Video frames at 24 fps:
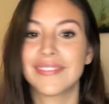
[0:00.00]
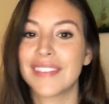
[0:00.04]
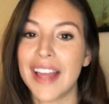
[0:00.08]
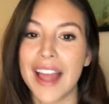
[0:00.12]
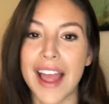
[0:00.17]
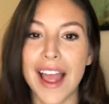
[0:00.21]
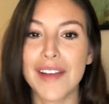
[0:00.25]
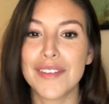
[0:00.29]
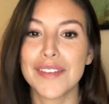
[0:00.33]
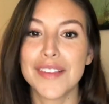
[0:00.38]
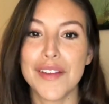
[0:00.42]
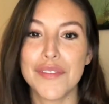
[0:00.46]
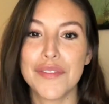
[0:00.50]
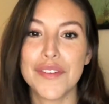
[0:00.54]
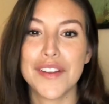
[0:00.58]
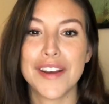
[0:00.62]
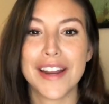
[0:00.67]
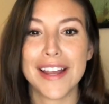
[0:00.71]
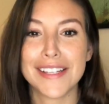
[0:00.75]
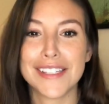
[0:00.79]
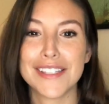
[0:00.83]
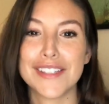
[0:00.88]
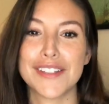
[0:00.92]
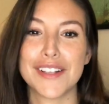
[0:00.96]
I would love for you to
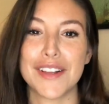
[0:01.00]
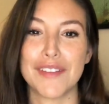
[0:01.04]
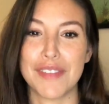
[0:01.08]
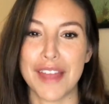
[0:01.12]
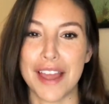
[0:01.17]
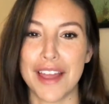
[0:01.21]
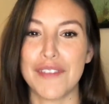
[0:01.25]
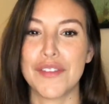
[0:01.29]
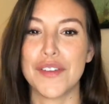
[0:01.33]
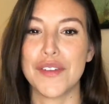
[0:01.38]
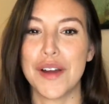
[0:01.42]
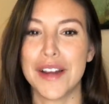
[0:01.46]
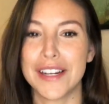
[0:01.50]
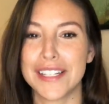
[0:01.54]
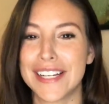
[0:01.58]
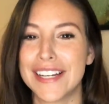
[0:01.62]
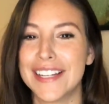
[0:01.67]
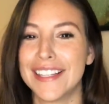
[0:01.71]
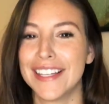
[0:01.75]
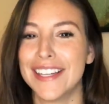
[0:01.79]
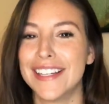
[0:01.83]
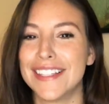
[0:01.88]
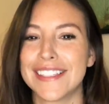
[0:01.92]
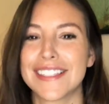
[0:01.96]
ask yourself that if you're watching
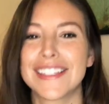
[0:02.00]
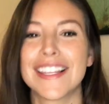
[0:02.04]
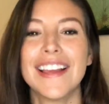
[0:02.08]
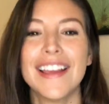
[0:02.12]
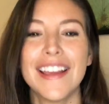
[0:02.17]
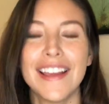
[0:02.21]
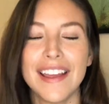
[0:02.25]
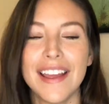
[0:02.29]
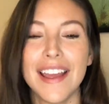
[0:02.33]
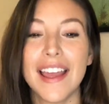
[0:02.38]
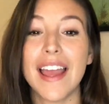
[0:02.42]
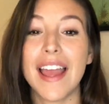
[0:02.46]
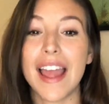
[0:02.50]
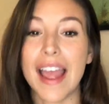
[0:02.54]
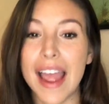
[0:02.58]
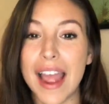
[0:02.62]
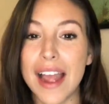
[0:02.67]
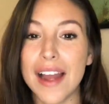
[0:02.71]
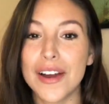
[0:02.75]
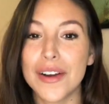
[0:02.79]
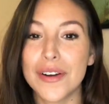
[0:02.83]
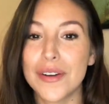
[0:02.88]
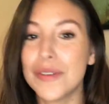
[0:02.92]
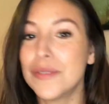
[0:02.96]
this.
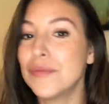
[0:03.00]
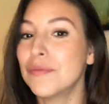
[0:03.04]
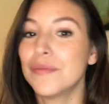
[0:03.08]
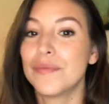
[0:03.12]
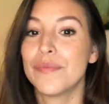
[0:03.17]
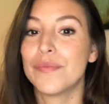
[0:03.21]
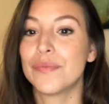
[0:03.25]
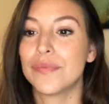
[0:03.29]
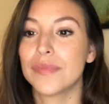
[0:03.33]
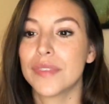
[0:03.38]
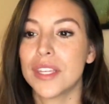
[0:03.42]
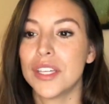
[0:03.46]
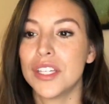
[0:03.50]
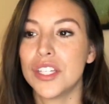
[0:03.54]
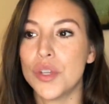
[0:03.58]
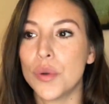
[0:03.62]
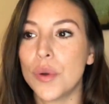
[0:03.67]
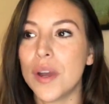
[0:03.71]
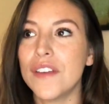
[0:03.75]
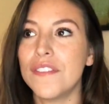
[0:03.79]
How do I